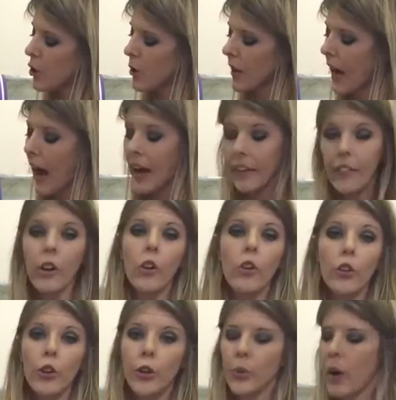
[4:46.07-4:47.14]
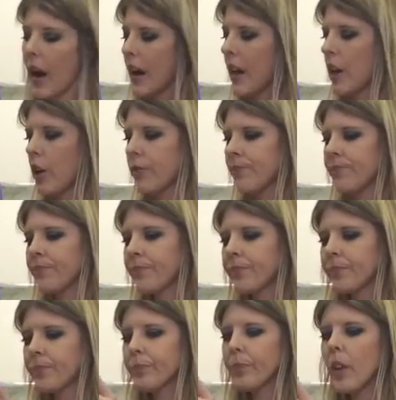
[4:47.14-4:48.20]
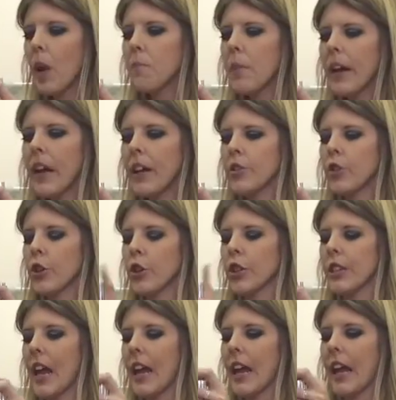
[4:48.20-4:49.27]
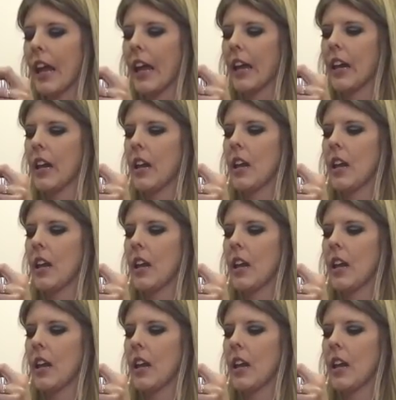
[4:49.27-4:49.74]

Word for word: you could add a little glue right here because you're just taking it